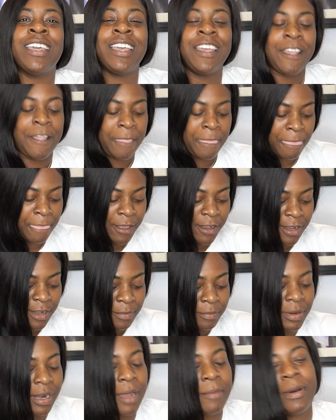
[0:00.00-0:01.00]
But
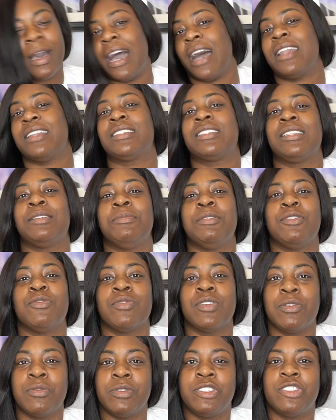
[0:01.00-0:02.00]
I'm gonna honestly be
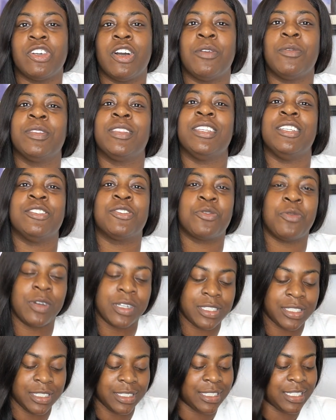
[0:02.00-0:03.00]
real with y'all with these
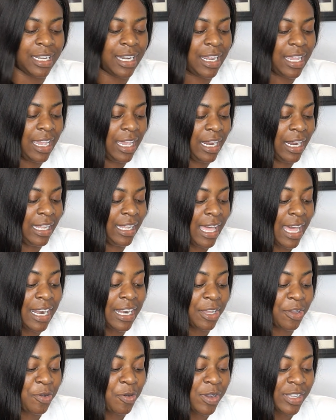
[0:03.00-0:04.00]
questions, and a lot
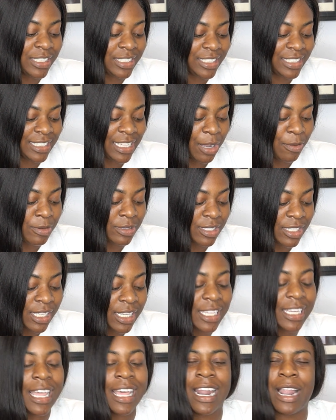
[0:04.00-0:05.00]
of the questions I was
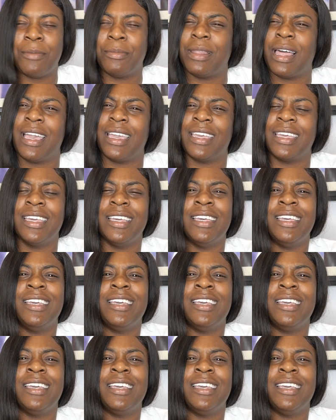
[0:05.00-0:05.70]
looking at, I'm like,